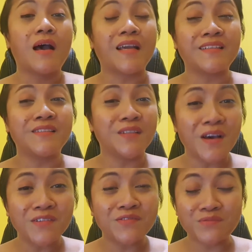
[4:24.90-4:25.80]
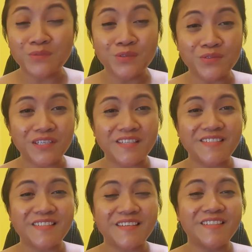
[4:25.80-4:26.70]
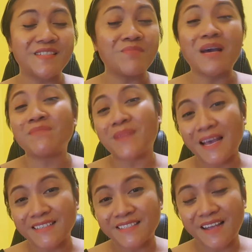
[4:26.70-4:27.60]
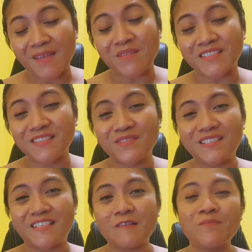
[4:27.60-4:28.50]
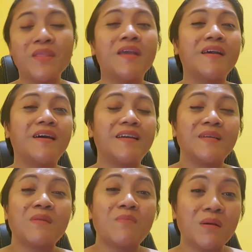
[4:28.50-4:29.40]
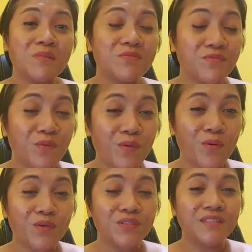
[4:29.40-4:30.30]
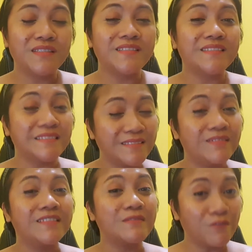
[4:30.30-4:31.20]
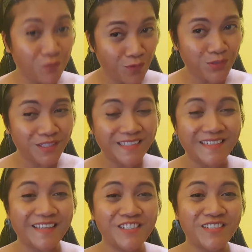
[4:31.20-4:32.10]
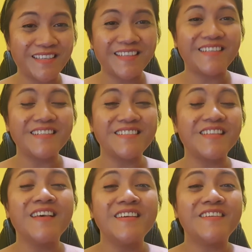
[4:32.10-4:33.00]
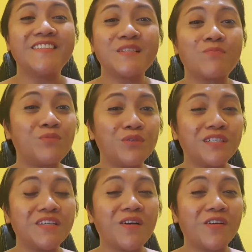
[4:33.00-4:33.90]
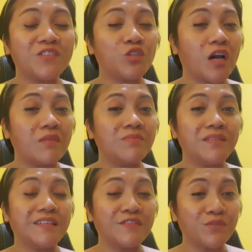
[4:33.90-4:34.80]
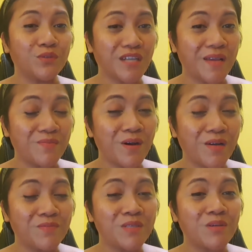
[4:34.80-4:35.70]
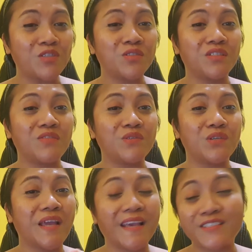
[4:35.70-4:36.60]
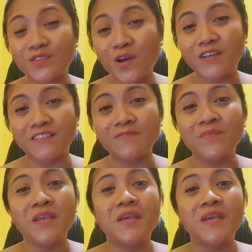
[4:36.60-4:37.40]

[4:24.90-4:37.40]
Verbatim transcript: I love movies. It's my pastime activity. I am a mom of four, four teenage kids. It's a pretty hard job being a full-time mom, especially if you're hands-on.